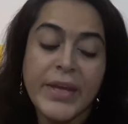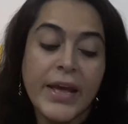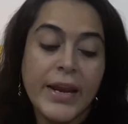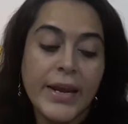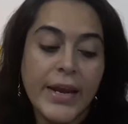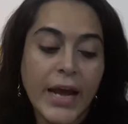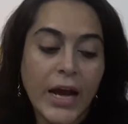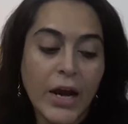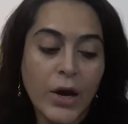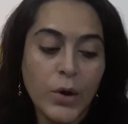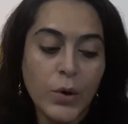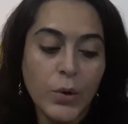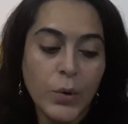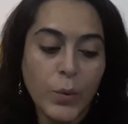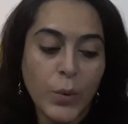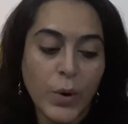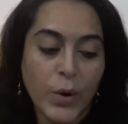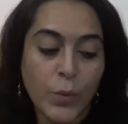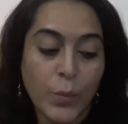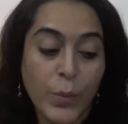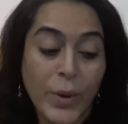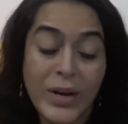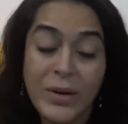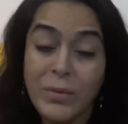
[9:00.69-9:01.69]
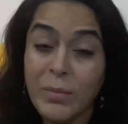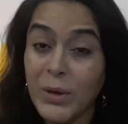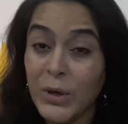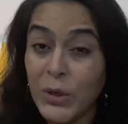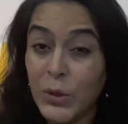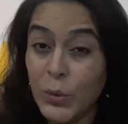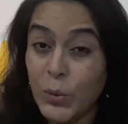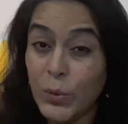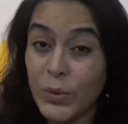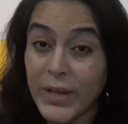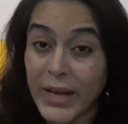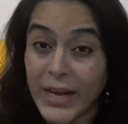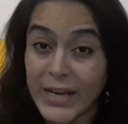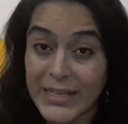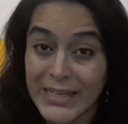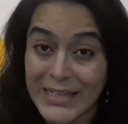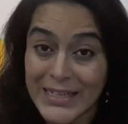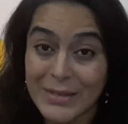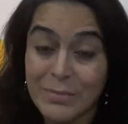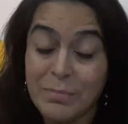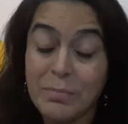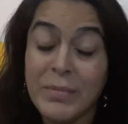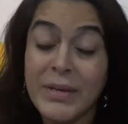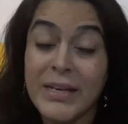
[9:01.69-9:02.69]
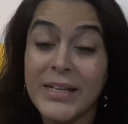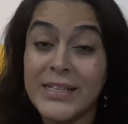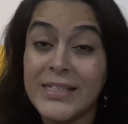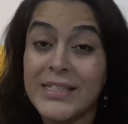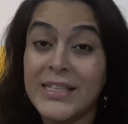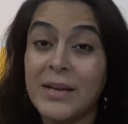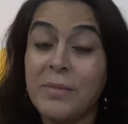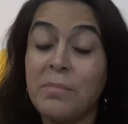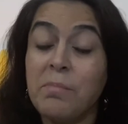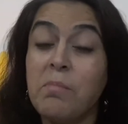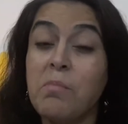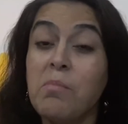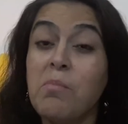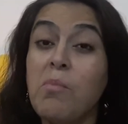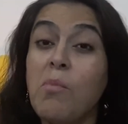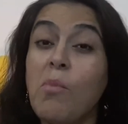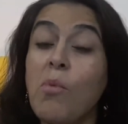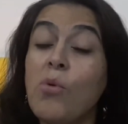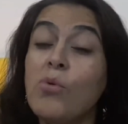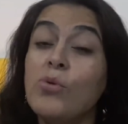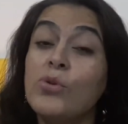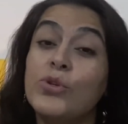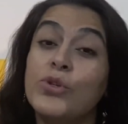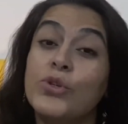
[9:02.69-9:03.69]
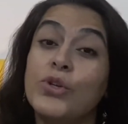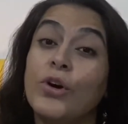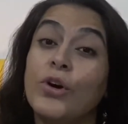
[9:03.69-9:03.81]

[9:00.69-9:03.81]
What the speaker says: Now, when we do that, it means that most